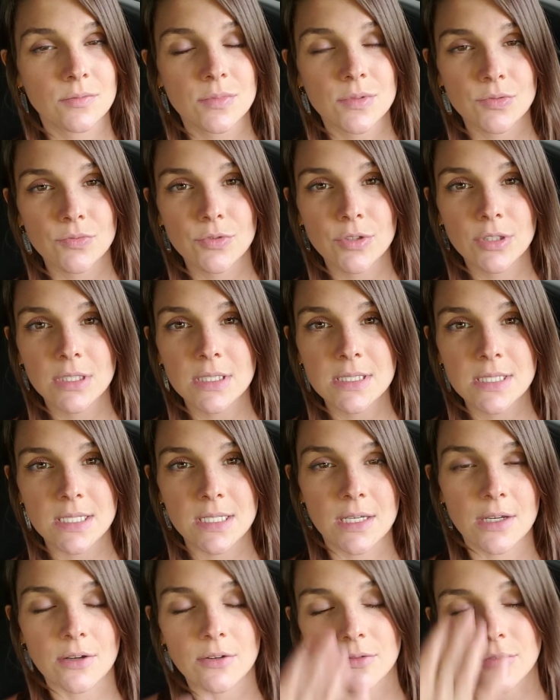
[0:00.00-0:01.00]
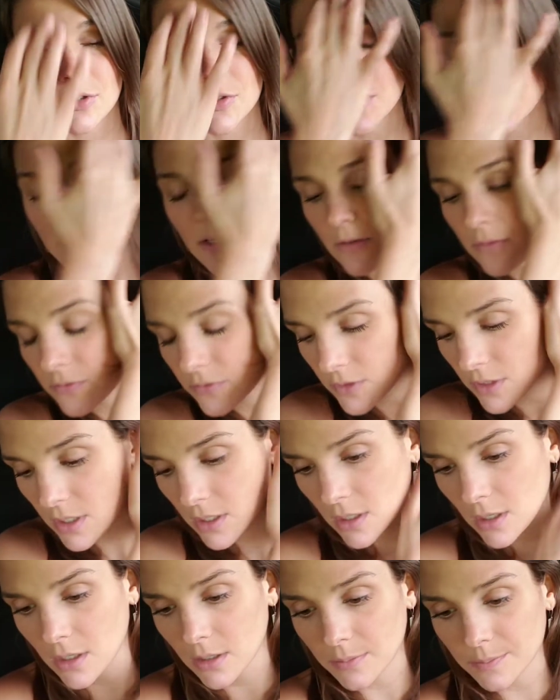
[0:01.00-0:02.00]
really take care of yourself.
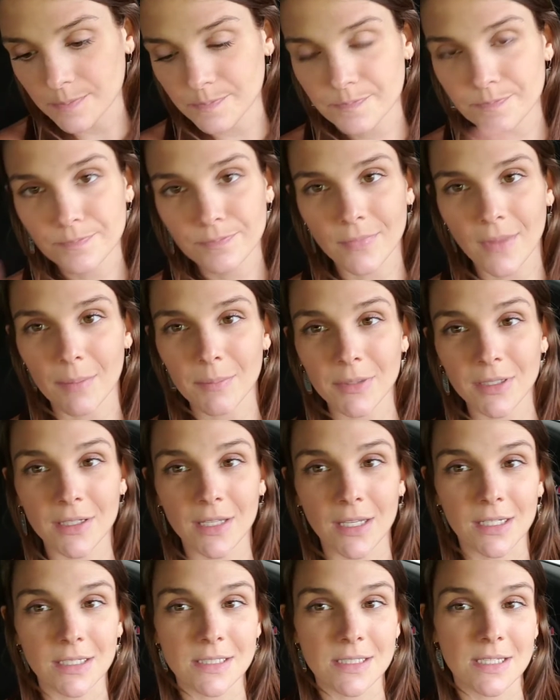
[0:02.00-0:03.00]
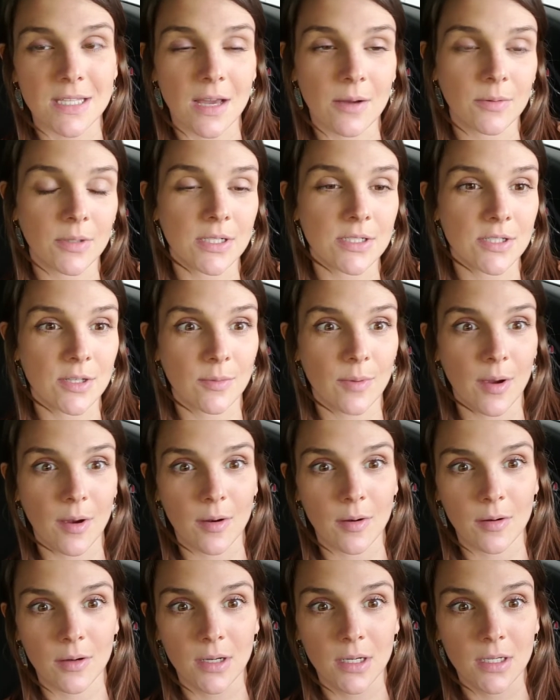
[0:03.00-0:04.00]
I'm going to get into that when I talk
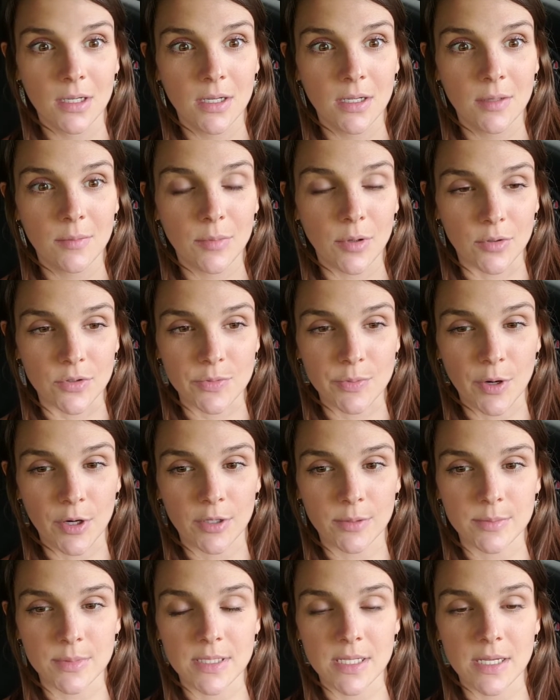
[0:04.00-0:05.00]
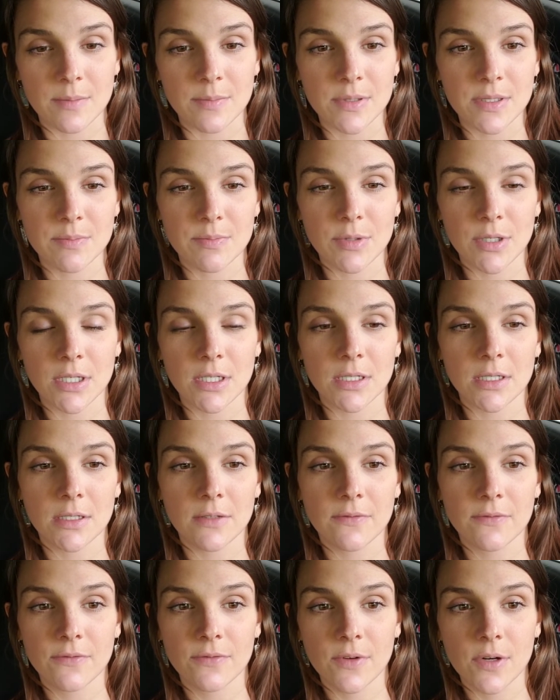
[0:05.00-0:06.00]
about postpartum tips. But
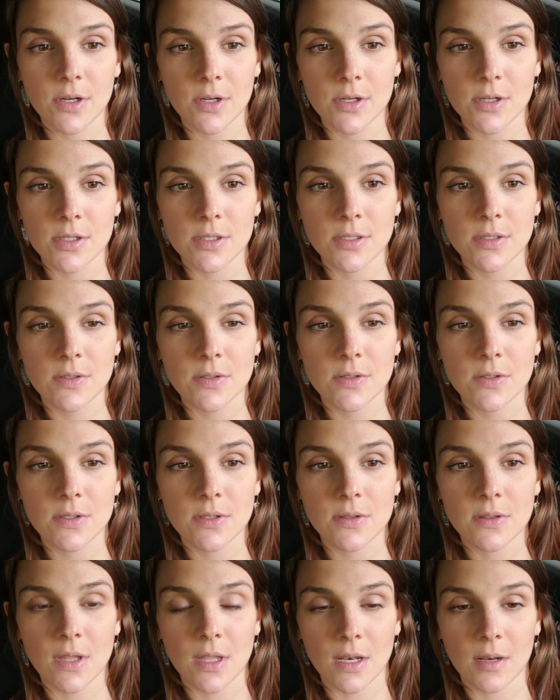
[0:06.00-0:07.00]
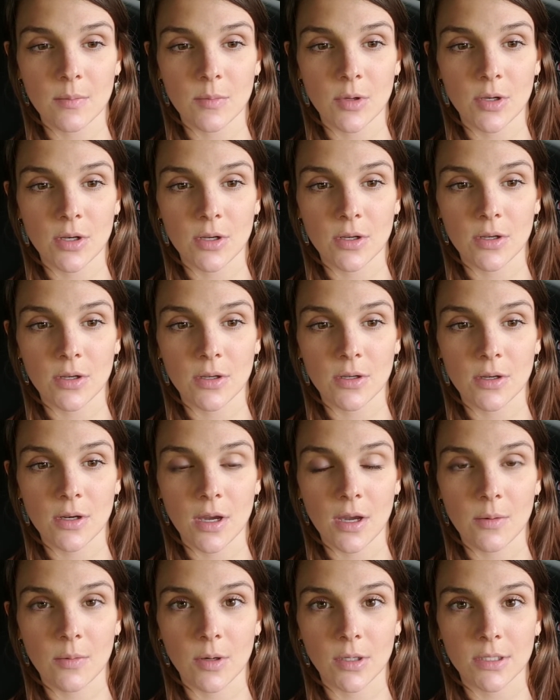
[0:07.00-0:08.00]
first, then
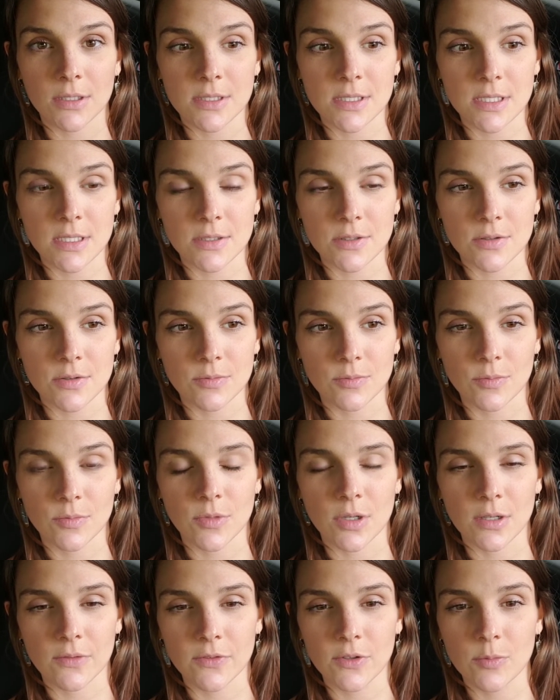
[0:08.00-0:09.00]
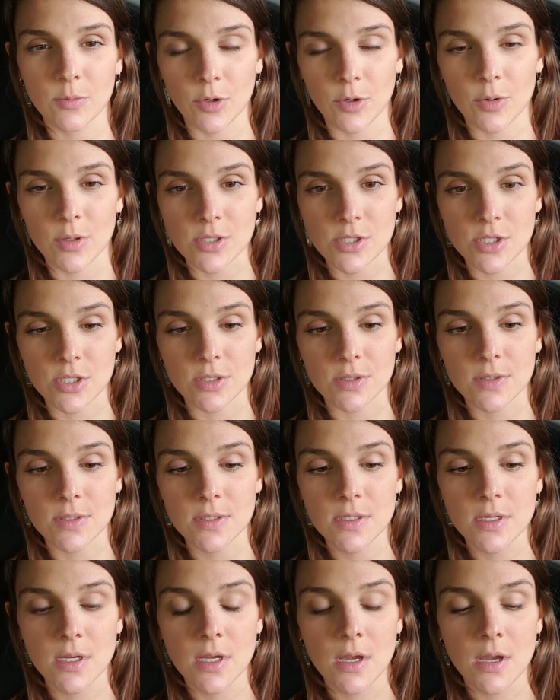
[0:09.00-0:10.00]
I wanted to answer a few more
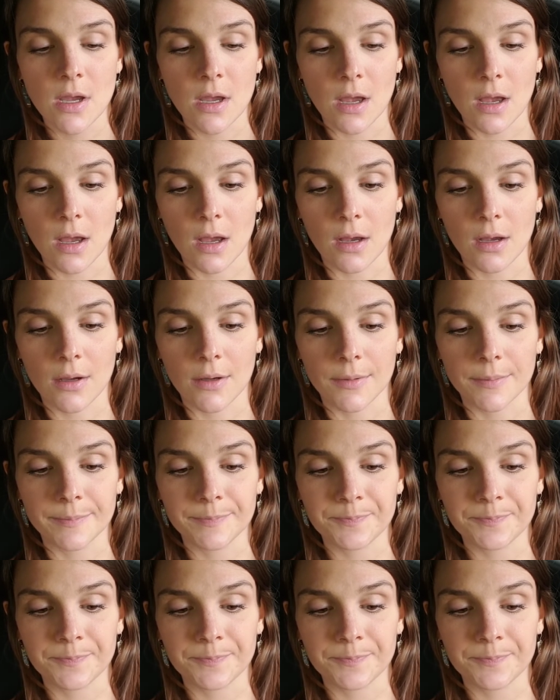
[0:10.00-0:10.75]
questions. So how